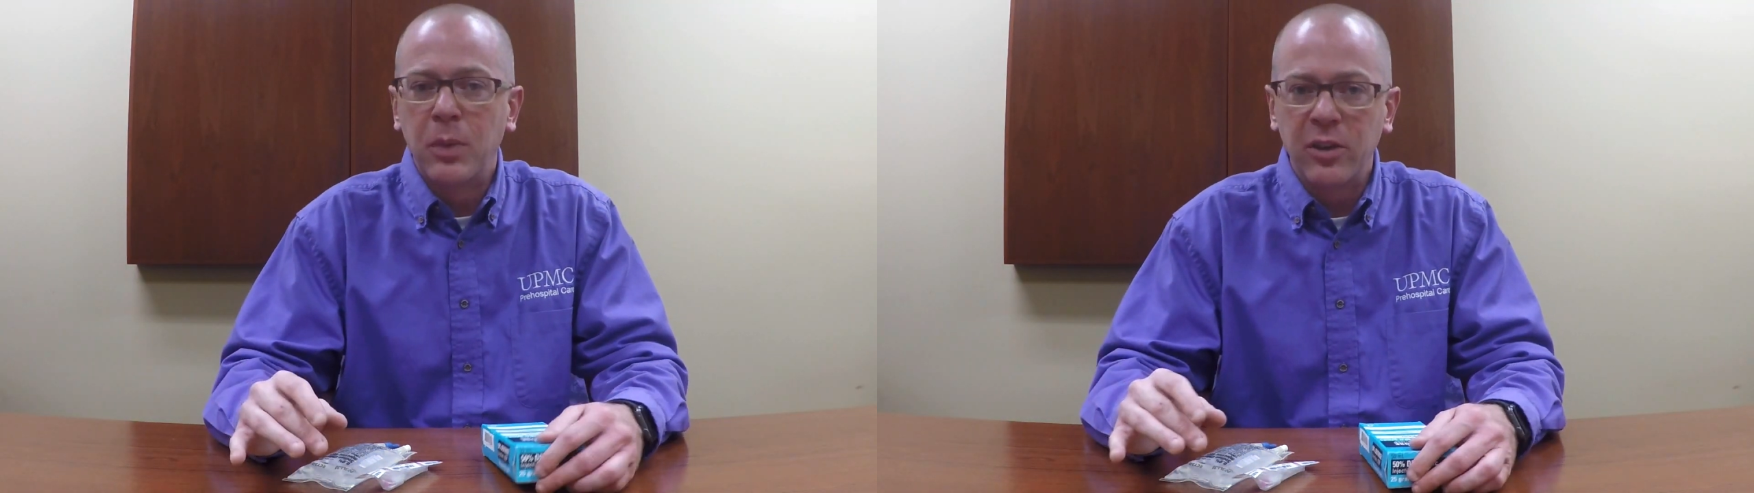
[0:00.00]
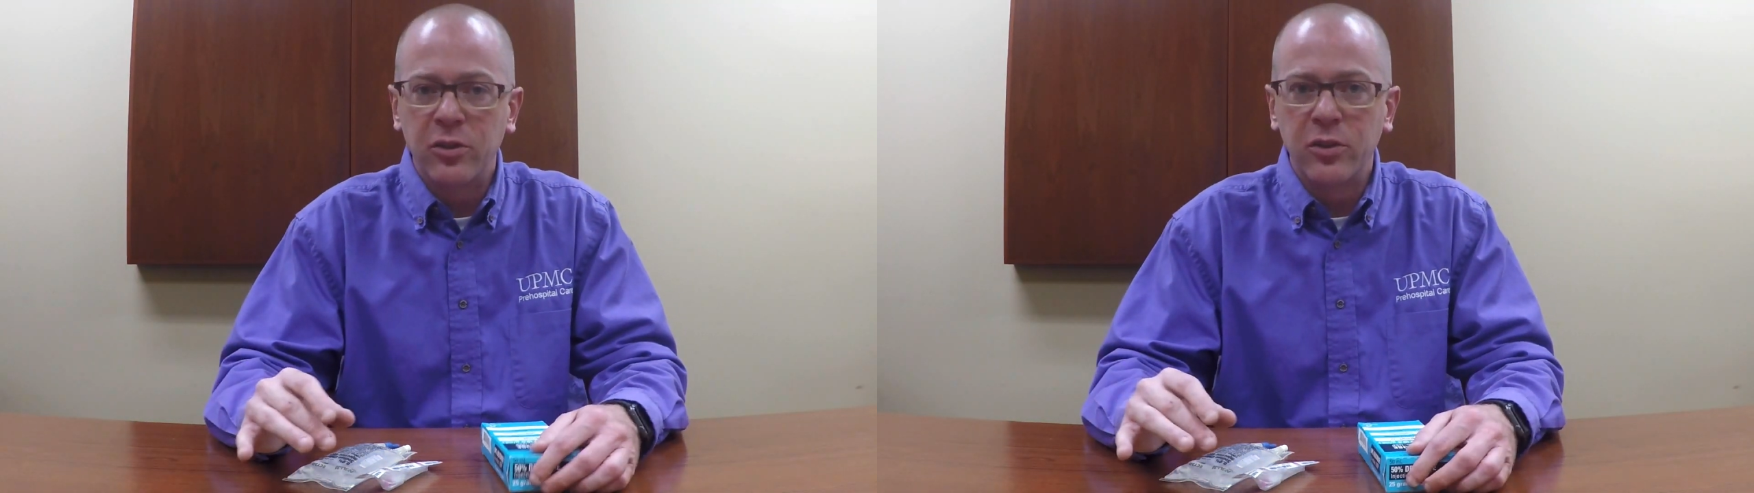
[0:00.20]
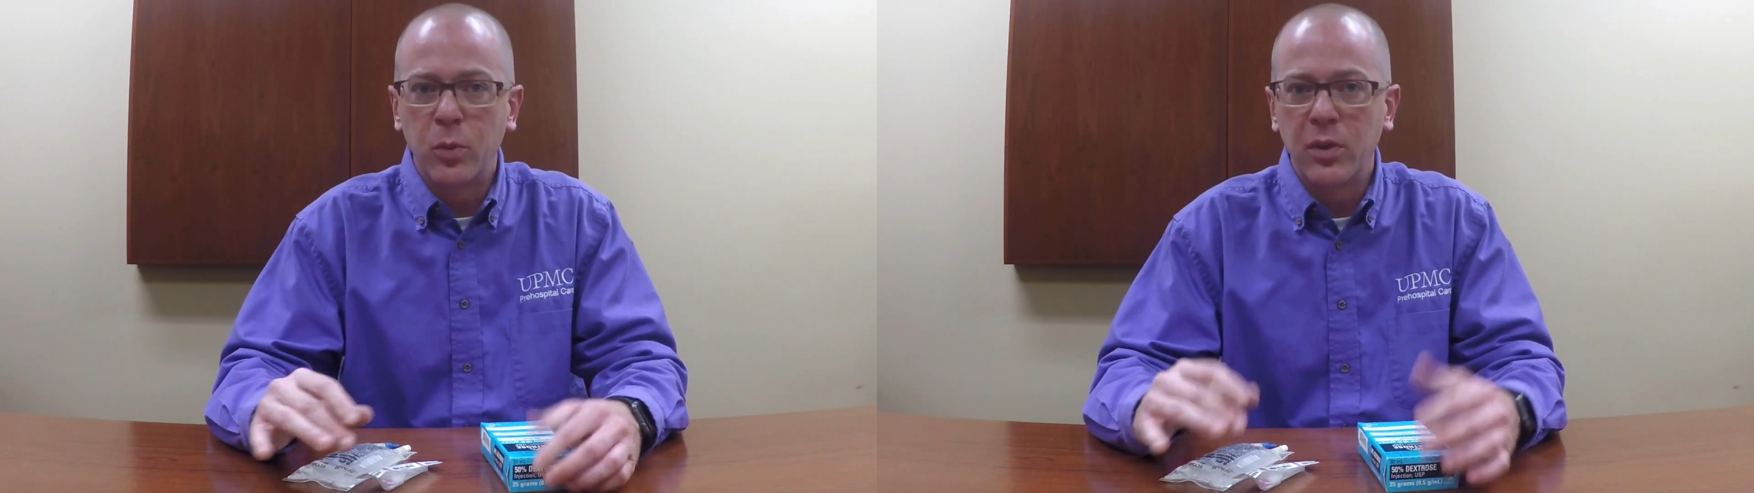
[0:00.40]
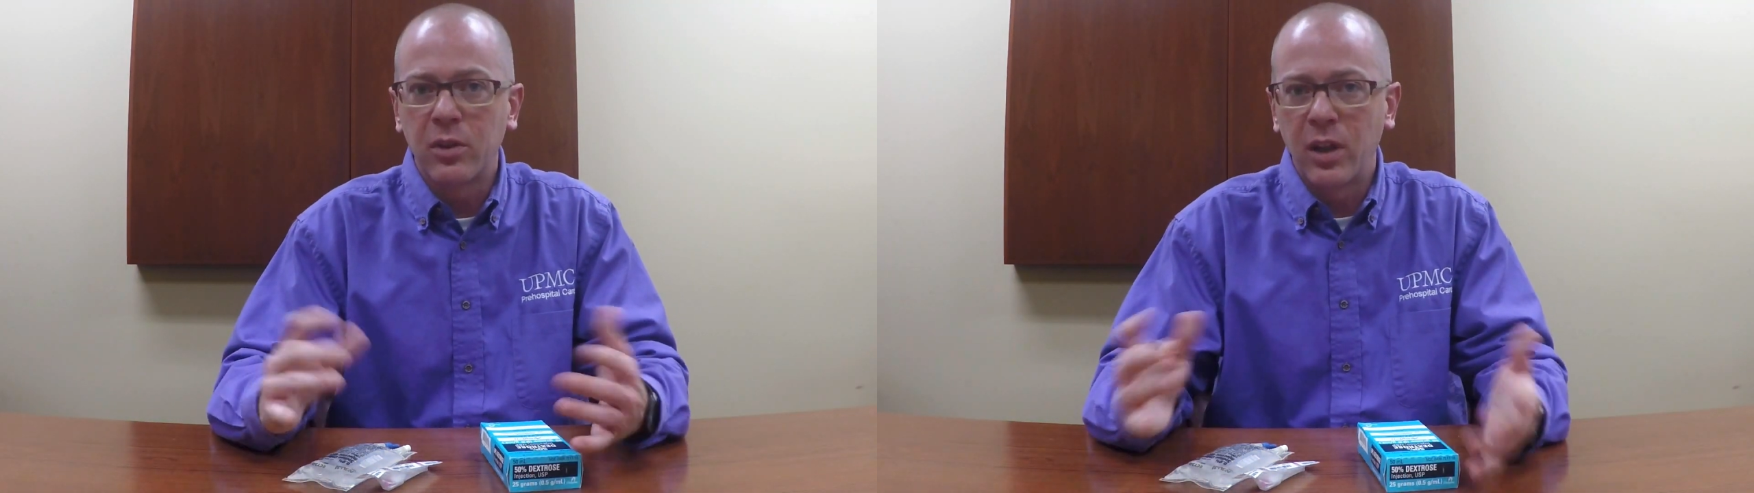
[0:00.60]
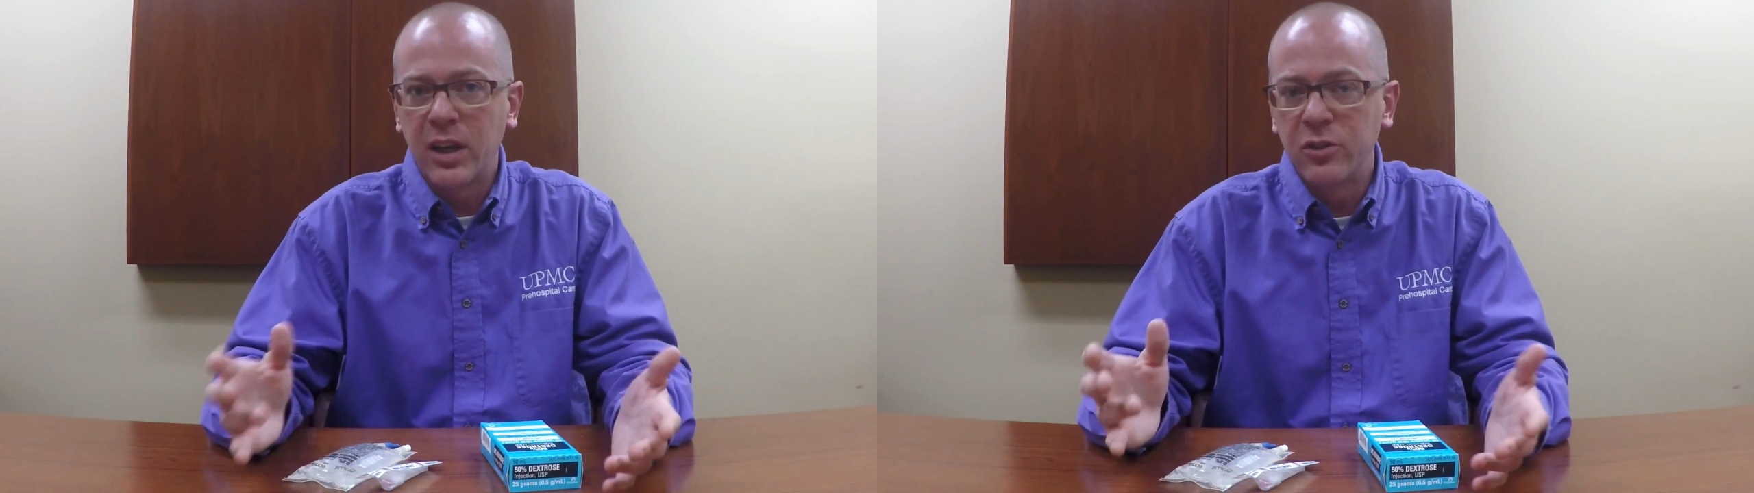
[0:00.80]
patients with
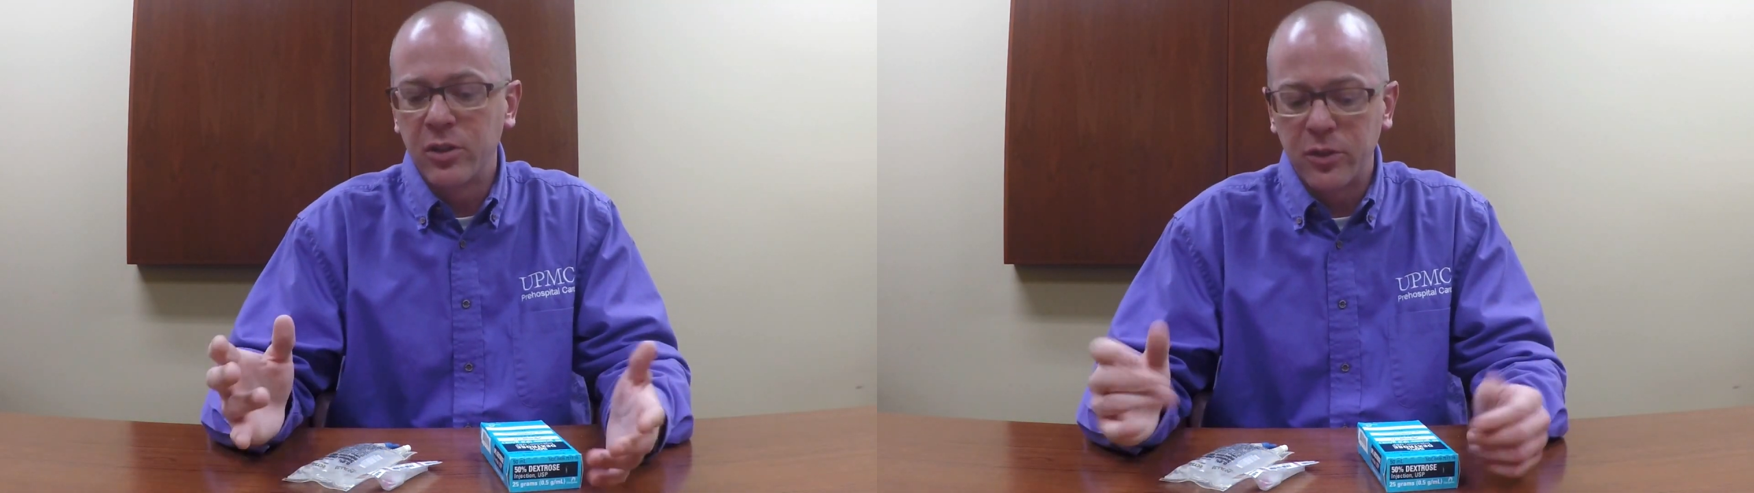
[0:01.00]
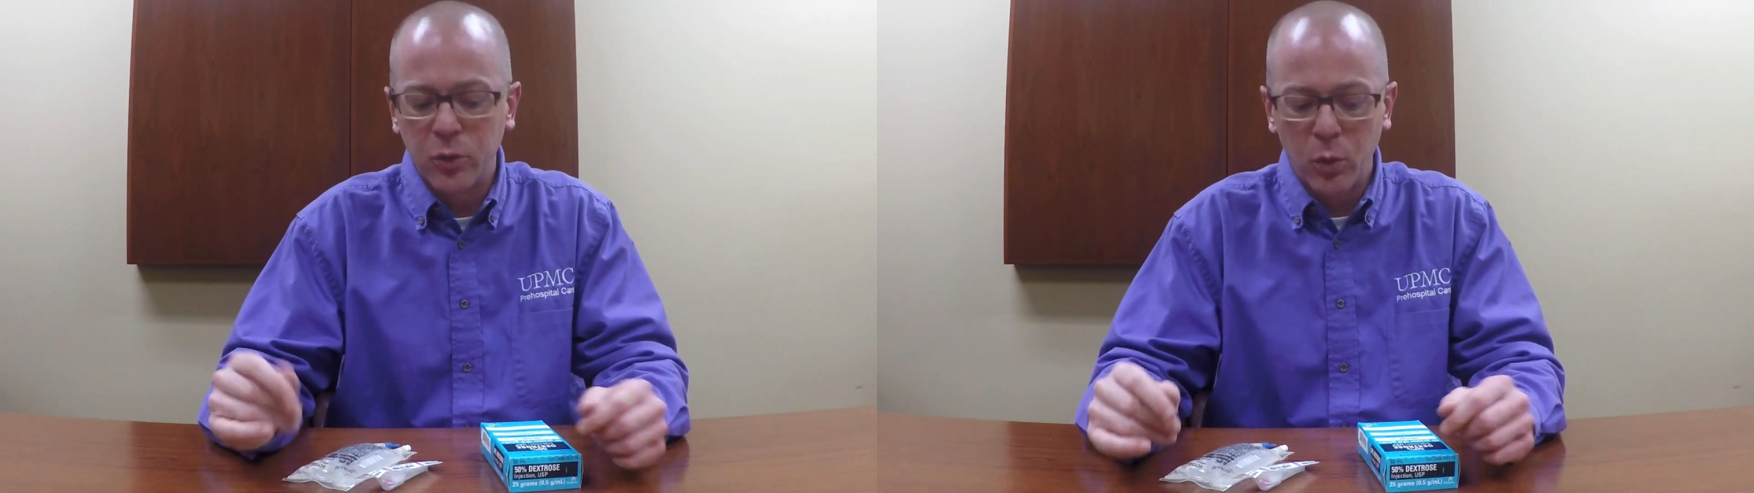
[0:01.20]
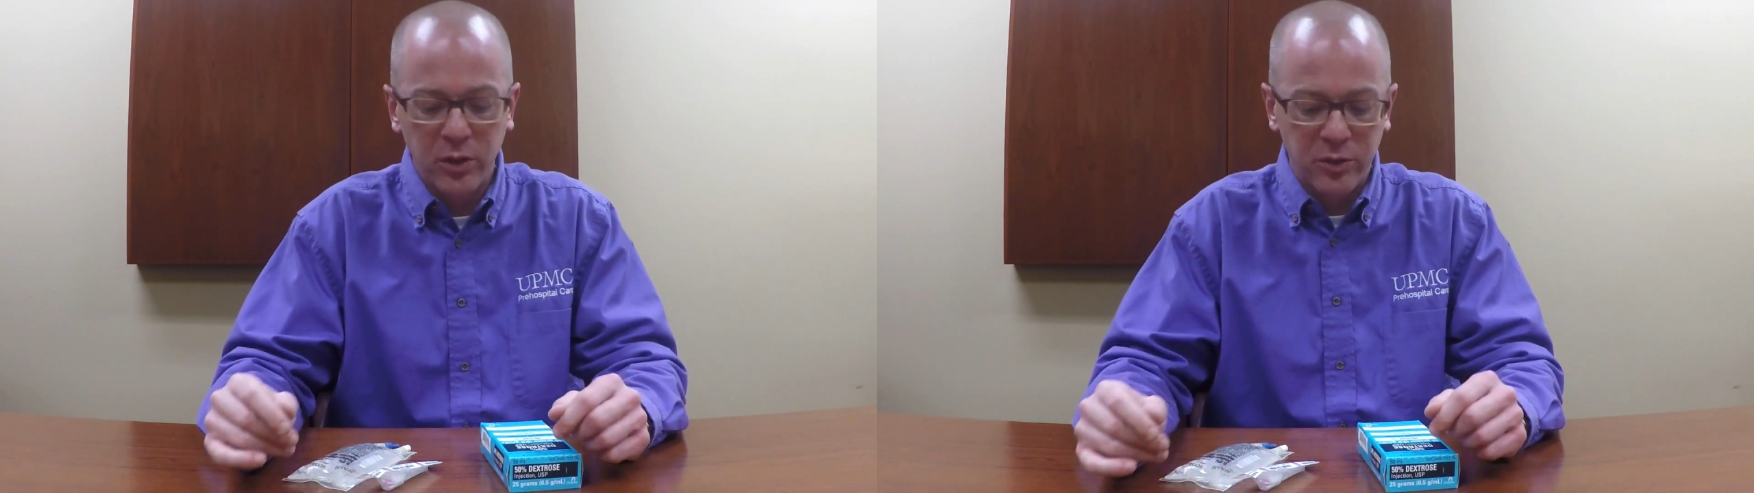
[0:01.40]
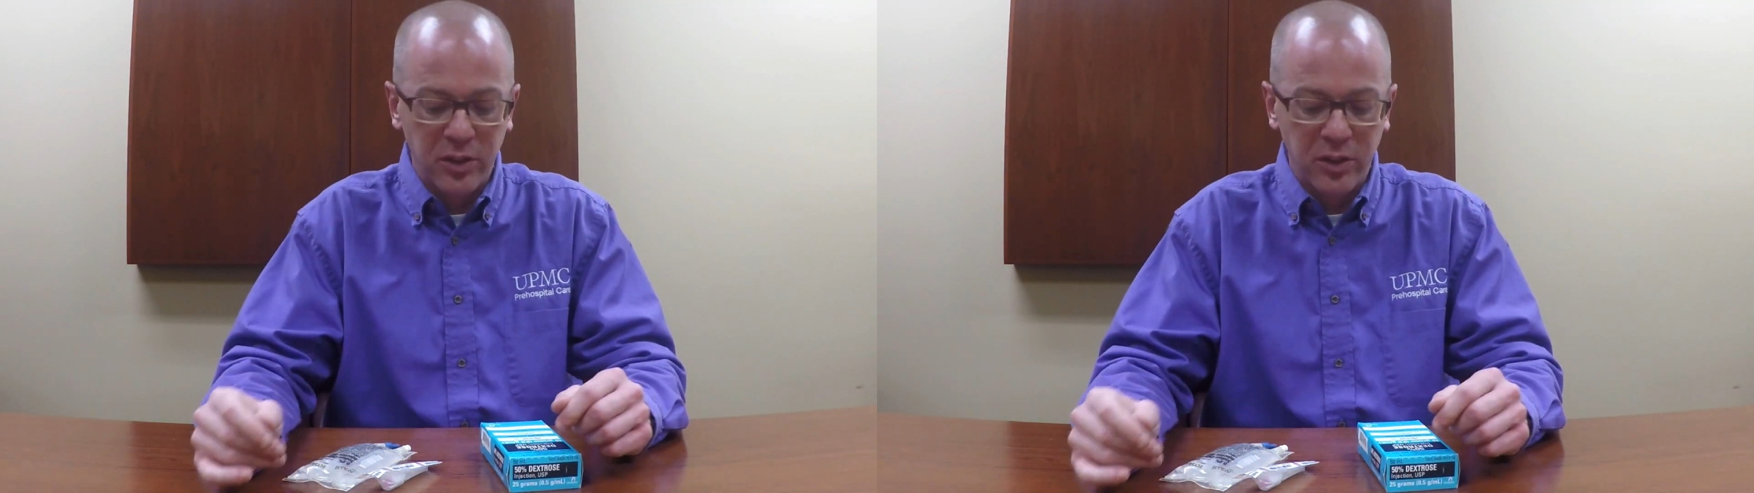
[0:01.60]
Glycogen Storage